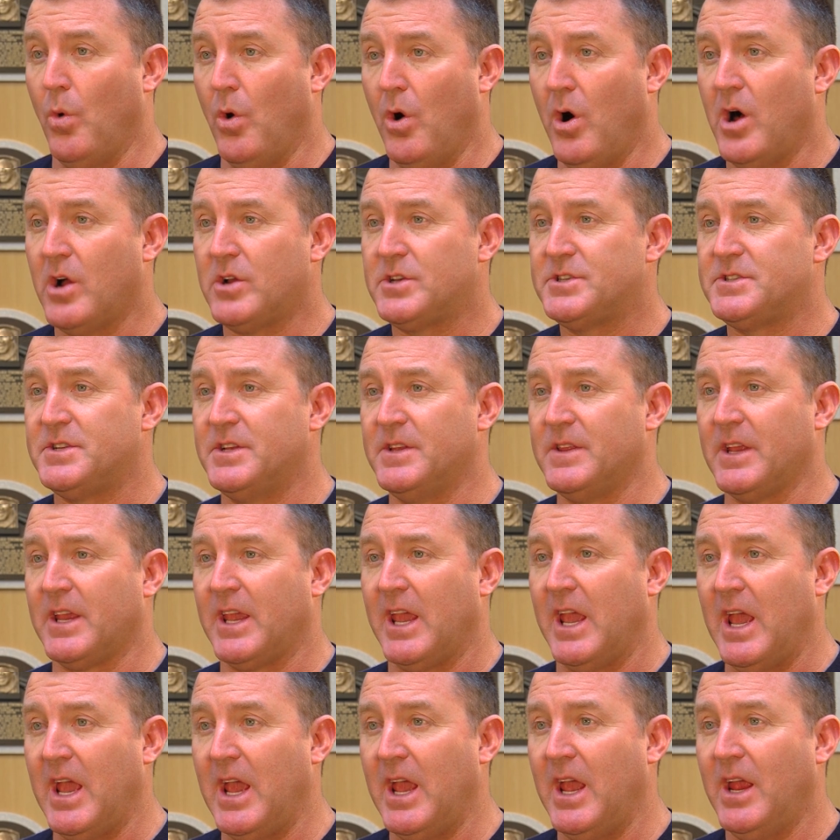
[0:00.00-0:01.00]
walks to the
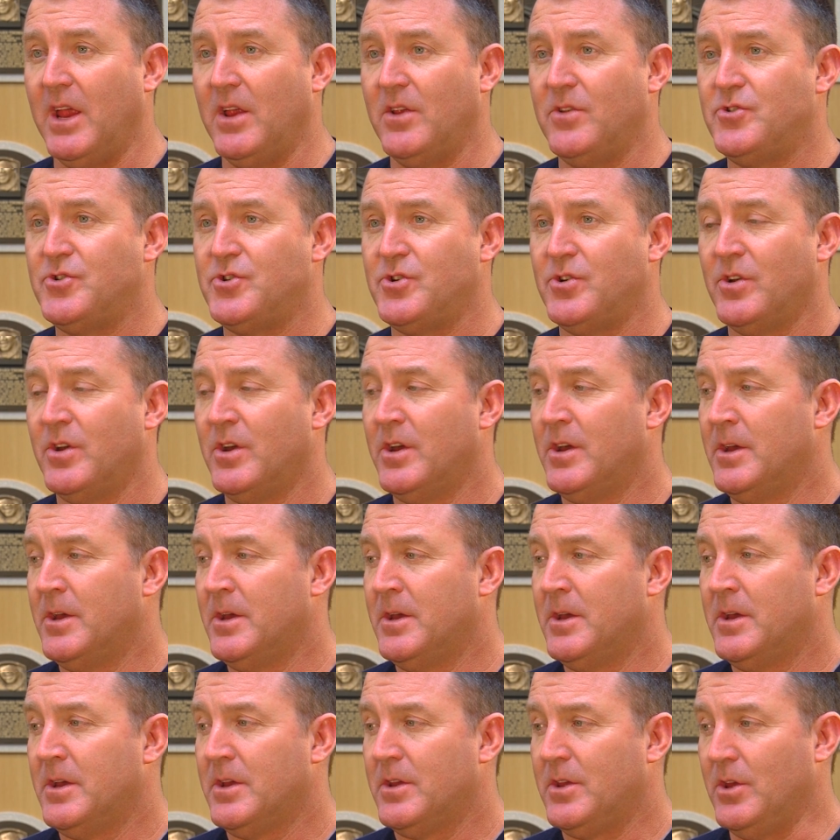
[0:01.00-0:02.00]
cage,
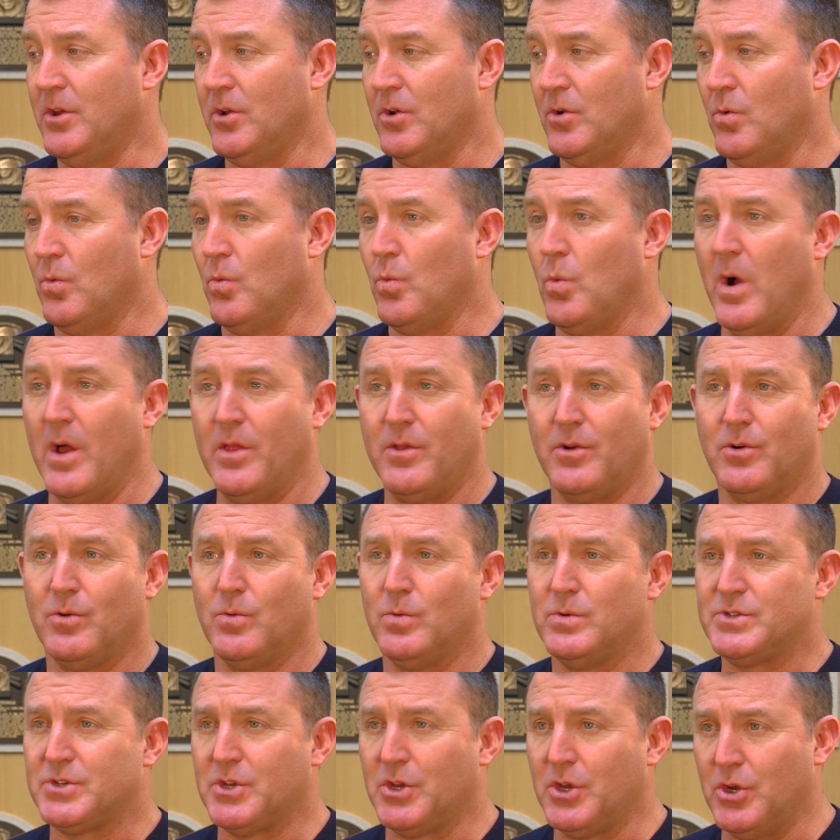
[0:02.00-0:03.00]
you know, whether
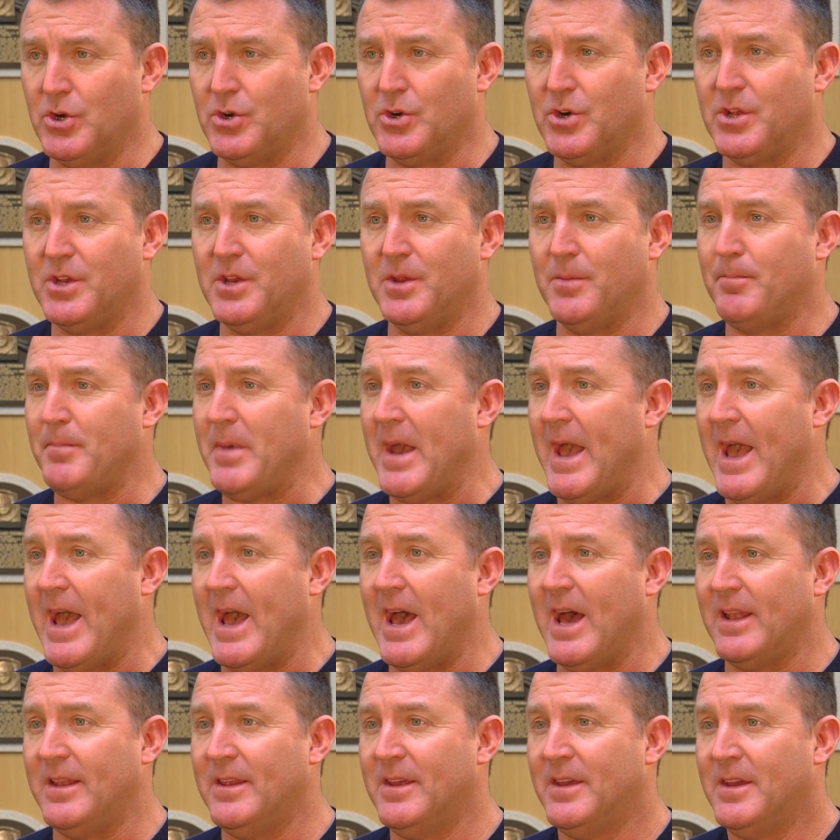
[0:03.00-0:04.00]
it was good and
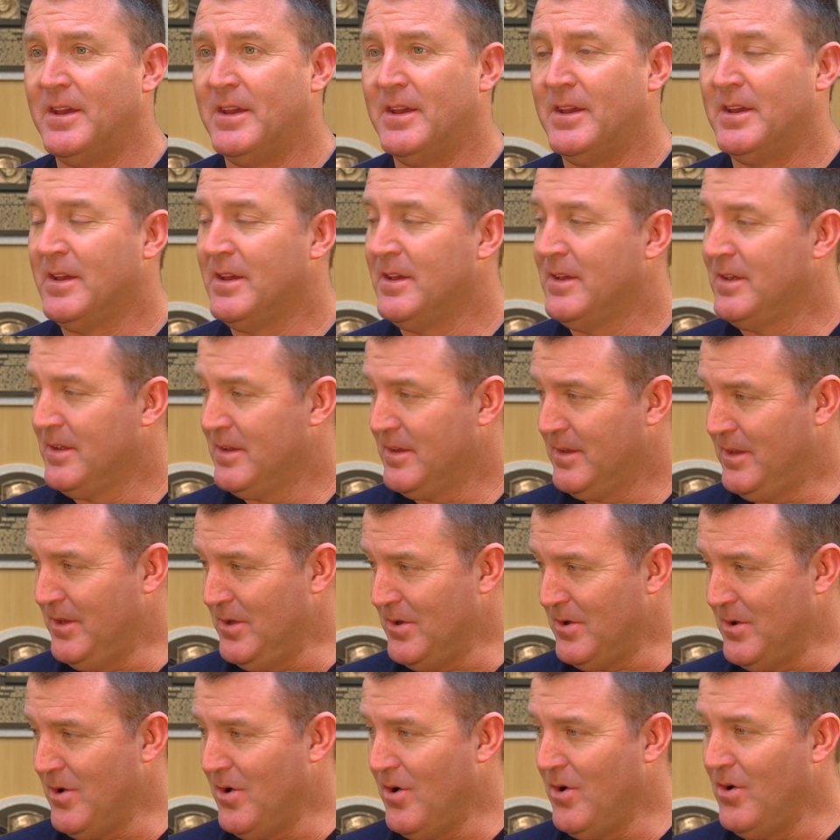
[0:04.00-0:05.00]
bad,
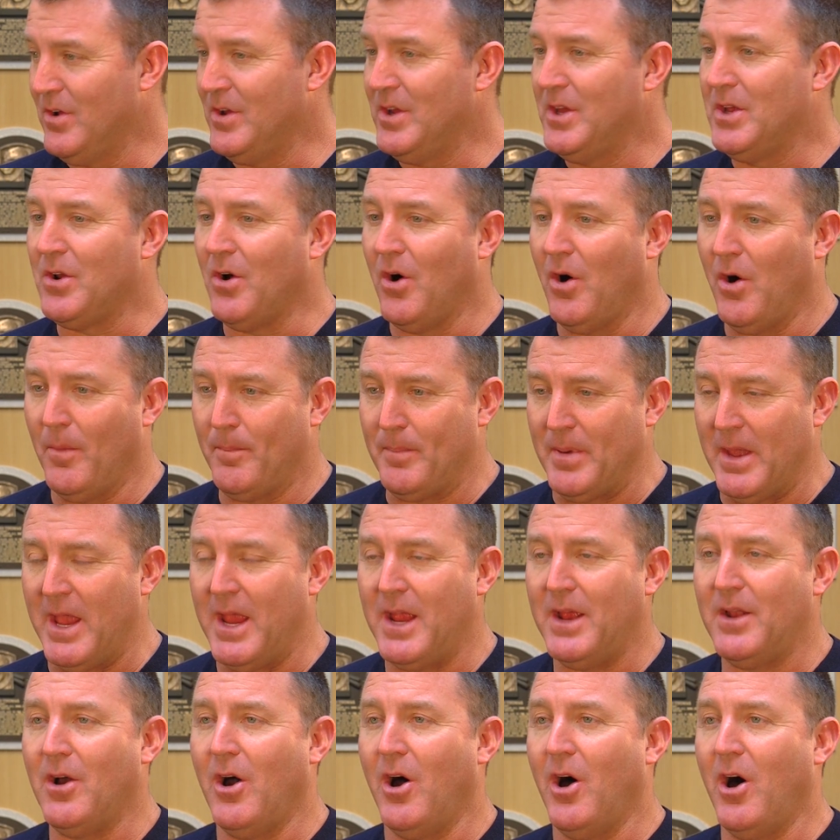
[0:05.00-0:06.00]
you know, it all
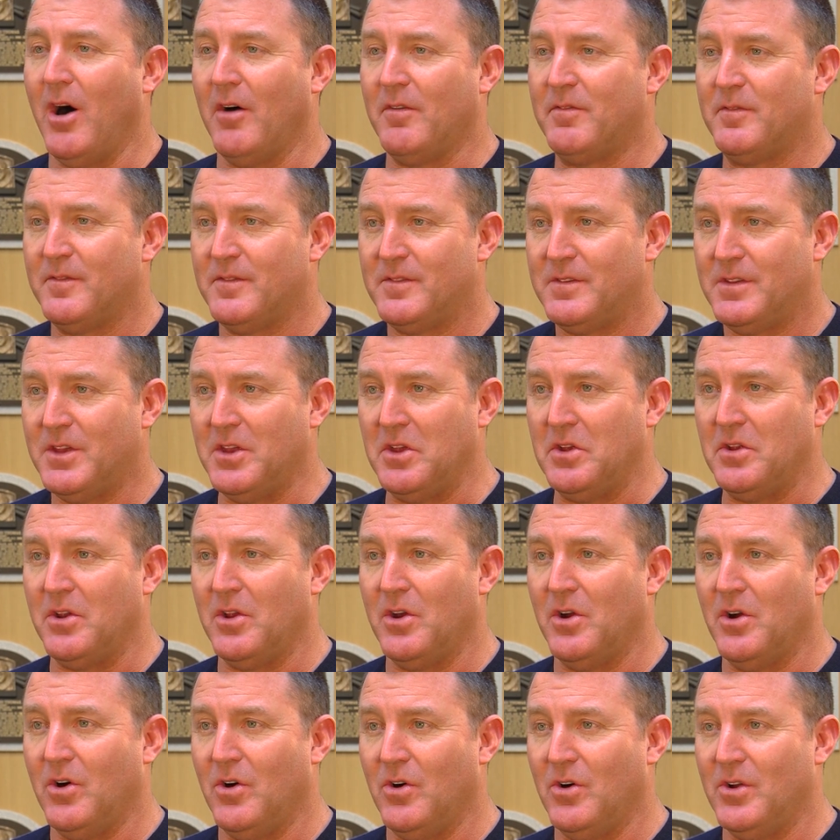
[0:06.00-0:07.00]
paid off, you
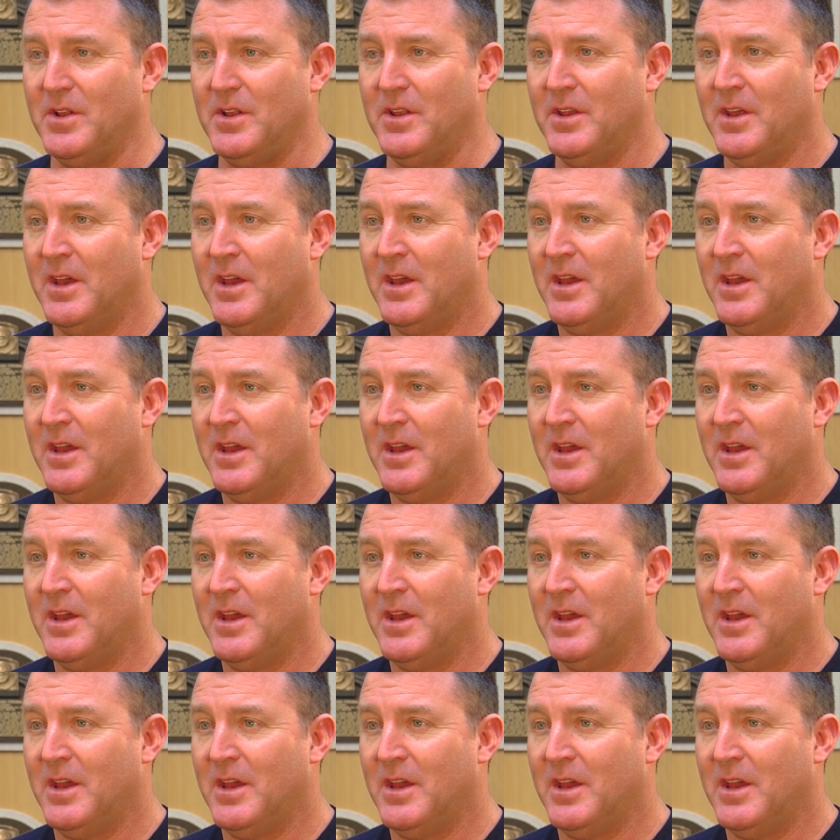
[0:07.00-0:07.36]
know, and